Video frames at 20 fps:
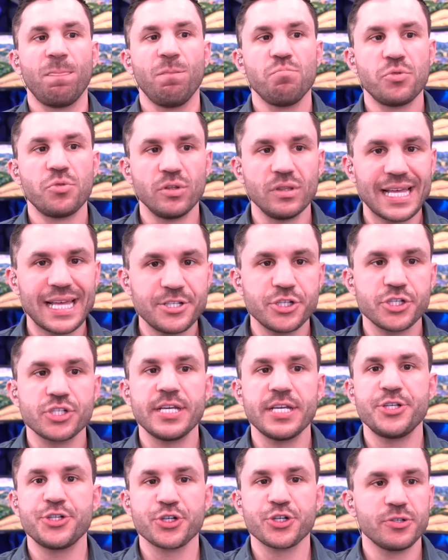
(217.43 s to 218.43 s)
The
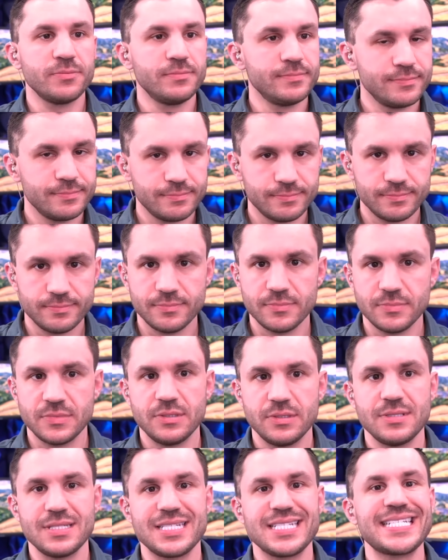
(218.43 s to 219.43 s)
legislature
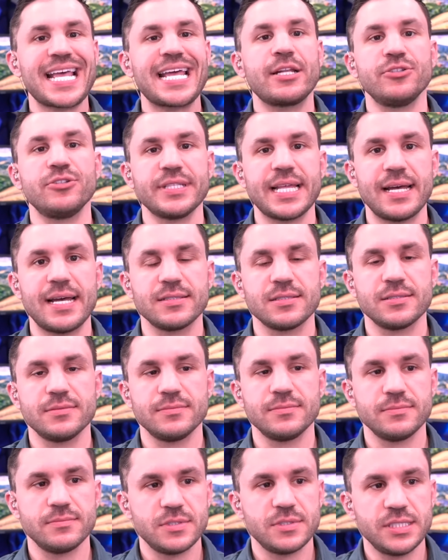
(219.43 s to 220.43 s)
settled that.
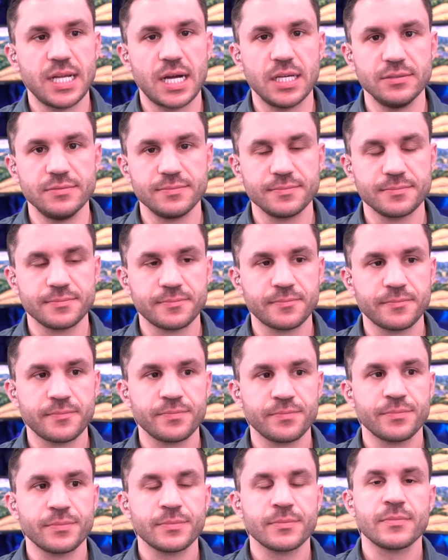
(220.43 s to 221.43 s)
done.
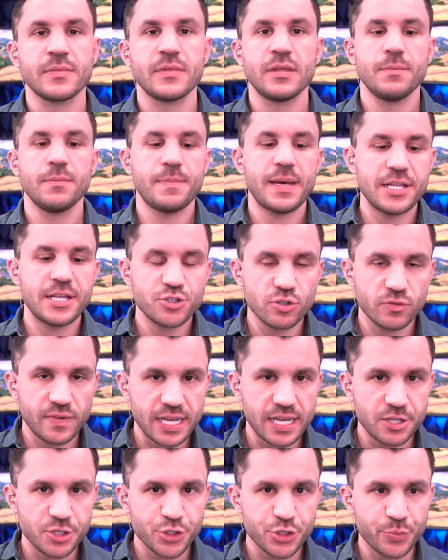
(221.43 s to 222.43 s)

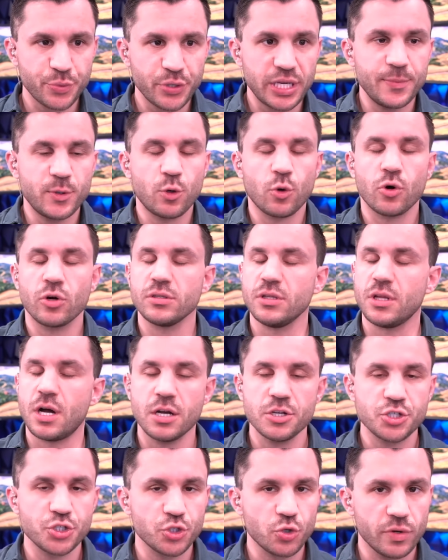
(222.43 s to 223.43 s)
Pennsylvania Supreme Court,
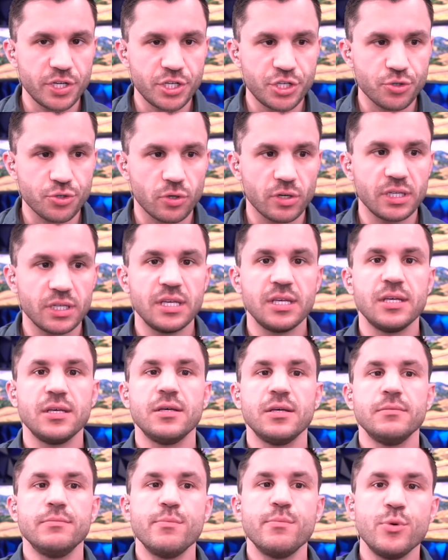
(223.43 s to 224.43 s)
long story short,
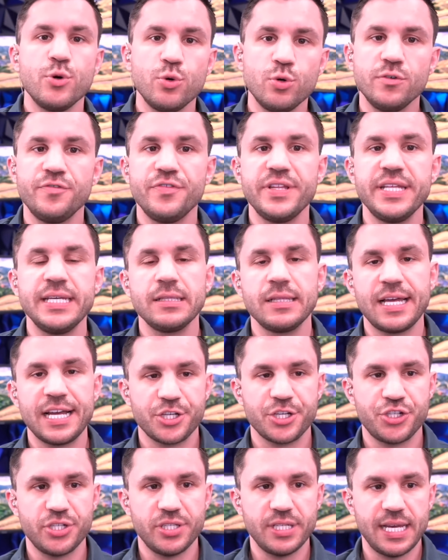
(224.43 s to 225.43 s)
moved the
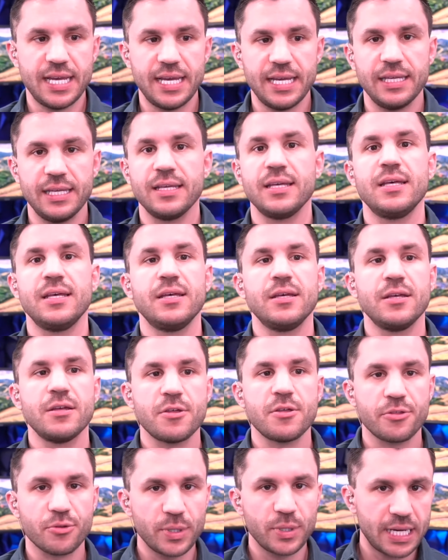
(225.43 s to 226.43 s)
election day
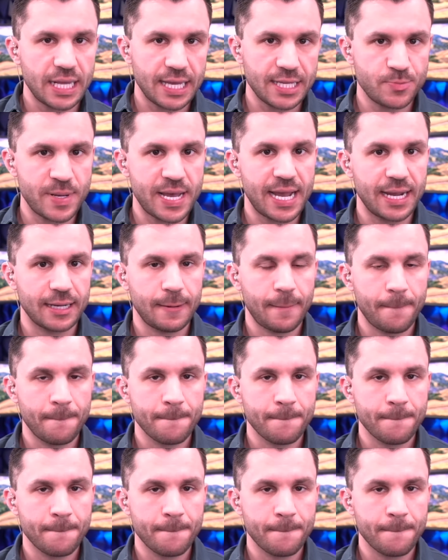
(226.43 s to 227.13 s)
3 days back.